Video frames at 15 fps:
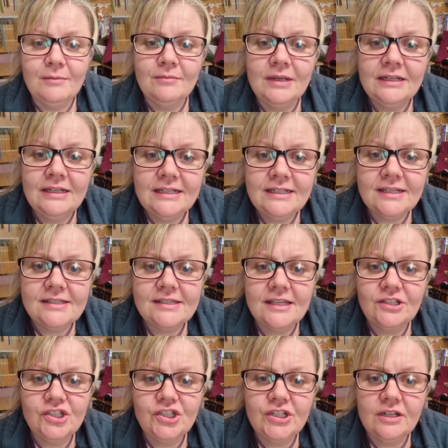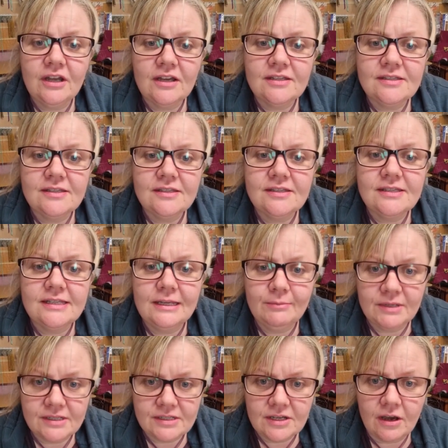Lydia says she likes the
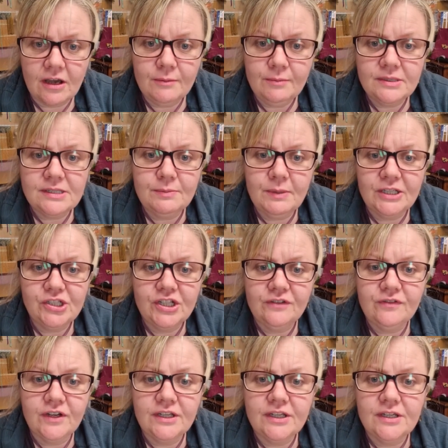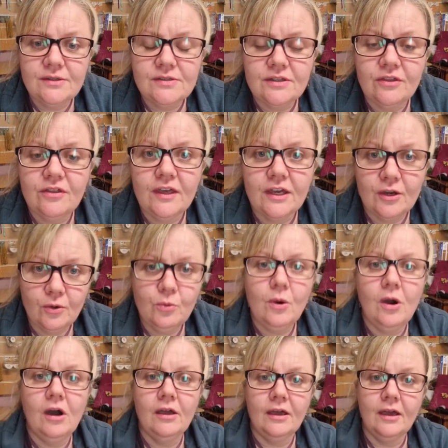slimmer type, especially if I use the thicker
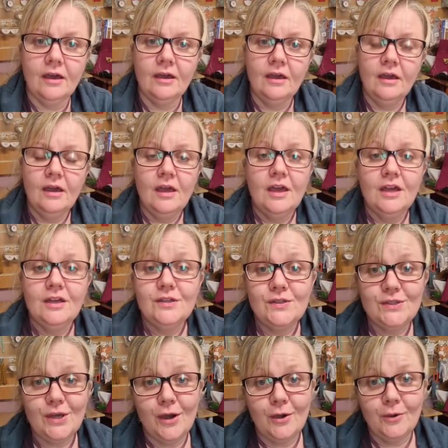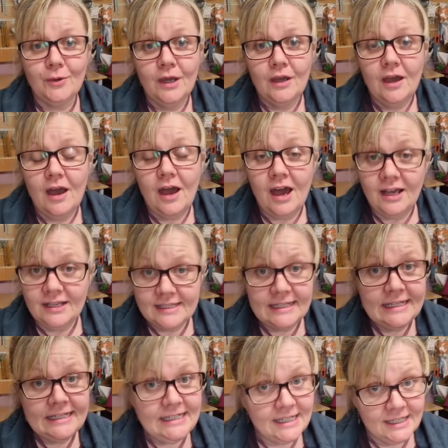wire. So as
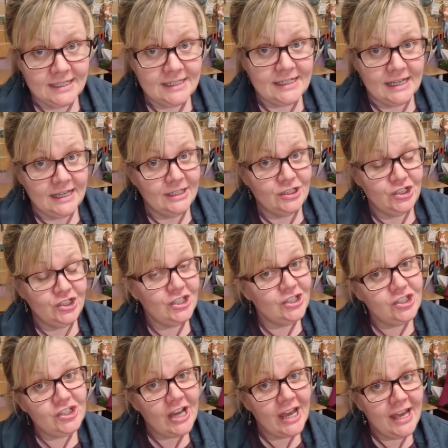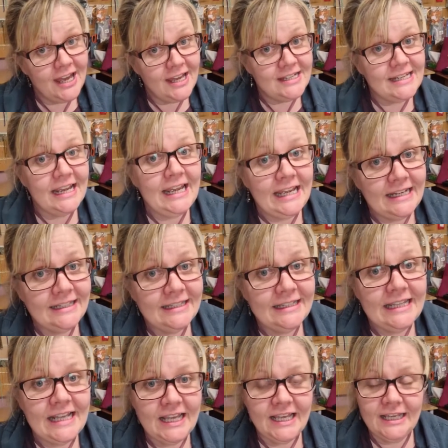Lydia did, she shared in
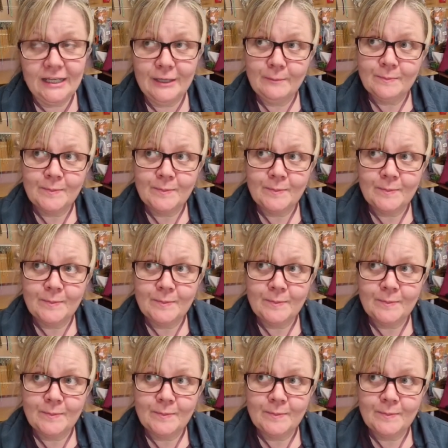the,